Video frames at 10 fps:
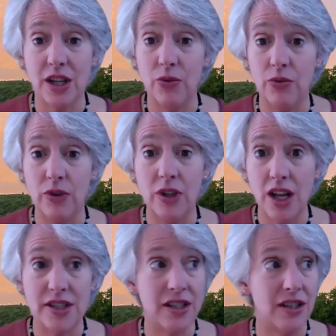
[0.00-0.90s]
I
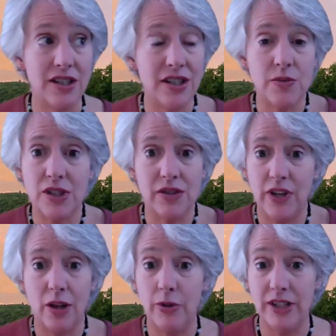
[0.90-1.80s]
realized that this is what's
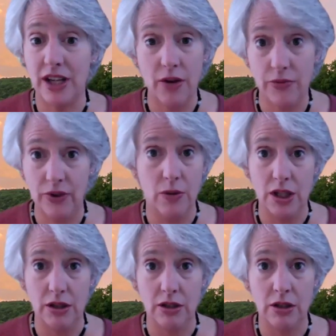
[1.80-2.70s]
available to everyone.